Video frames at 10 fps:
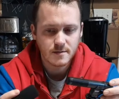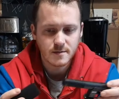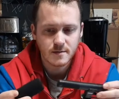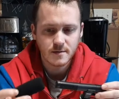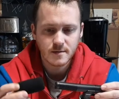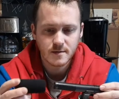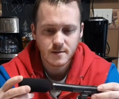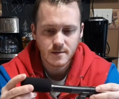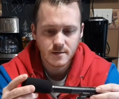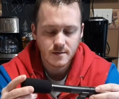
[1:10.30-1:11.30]

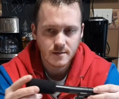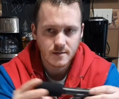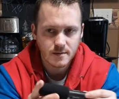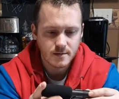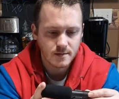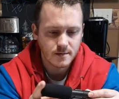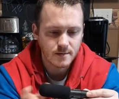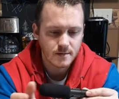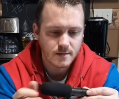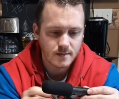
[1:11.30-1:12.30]

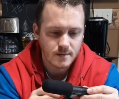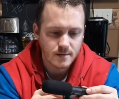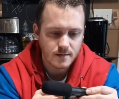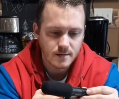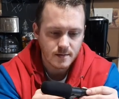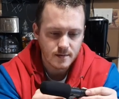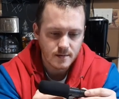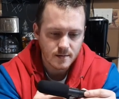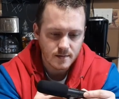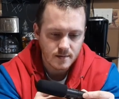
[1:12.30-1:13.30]

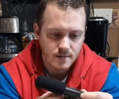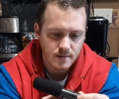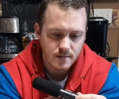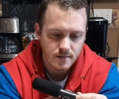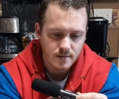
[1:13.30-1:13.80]
Nobody speaks.